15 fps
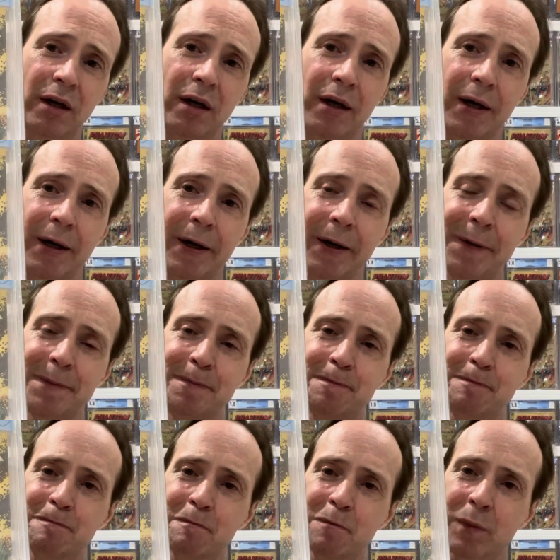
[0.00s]

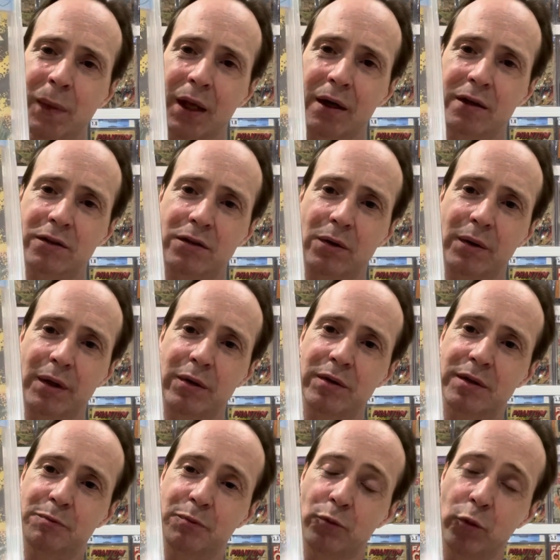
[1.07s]
So he
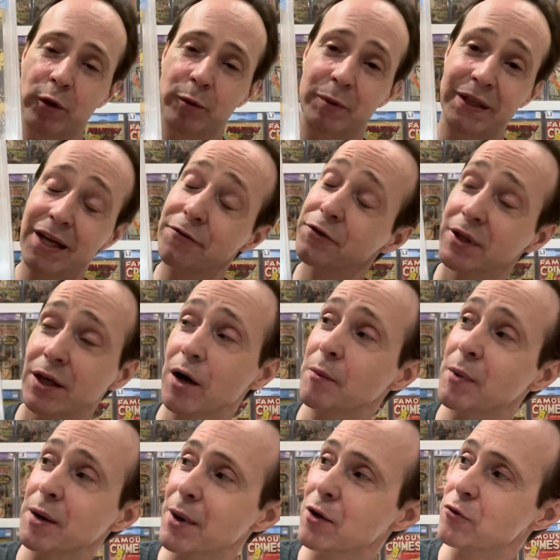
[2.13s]
would be definitely on
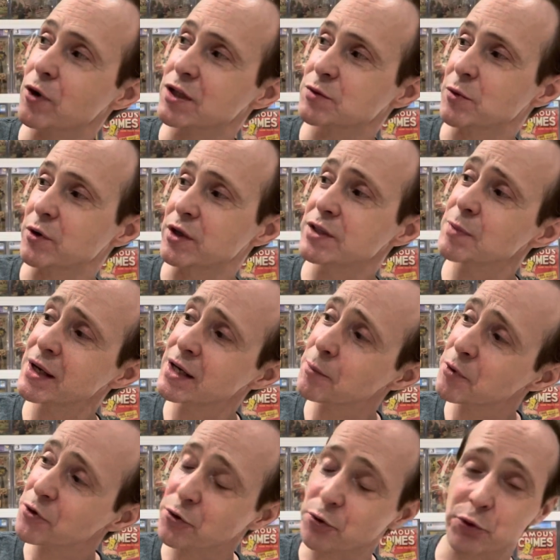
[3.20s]
my Mount Rushmore. He's my
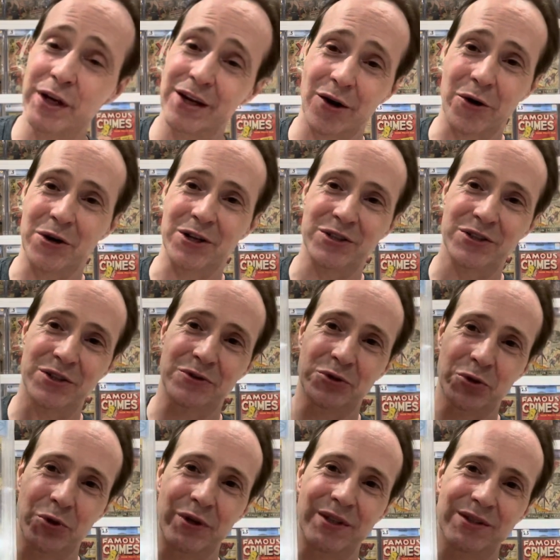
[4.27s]
number 3 artist of
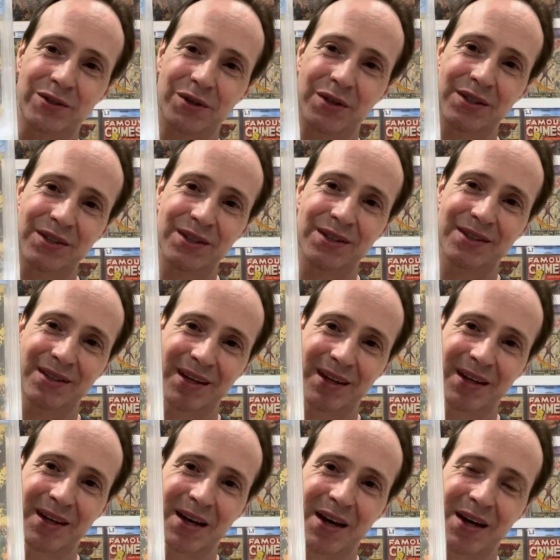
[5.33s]
choice. So this is
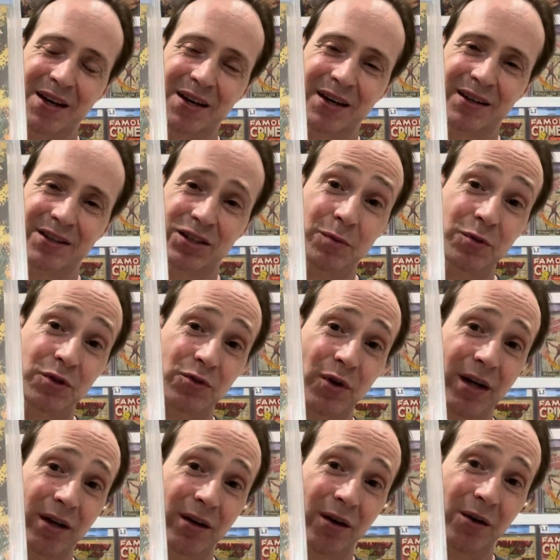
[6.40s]
Jim
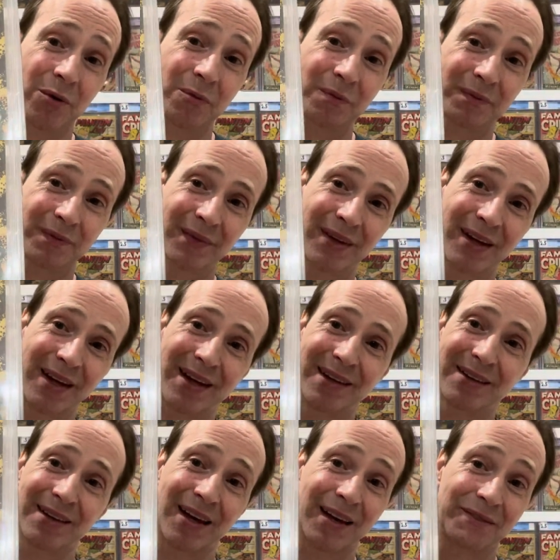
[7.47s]
Steranko,
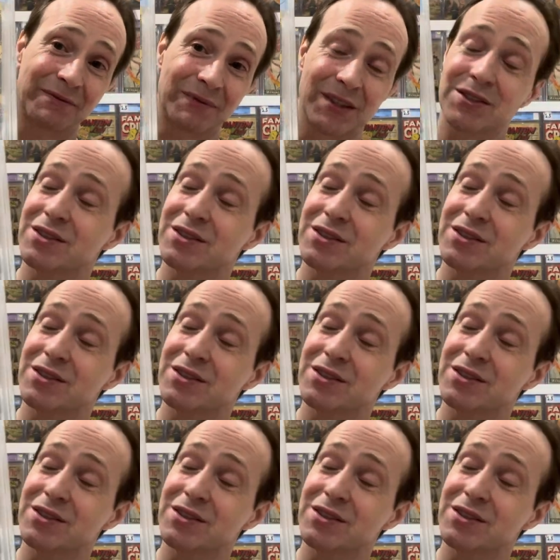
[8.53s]
and this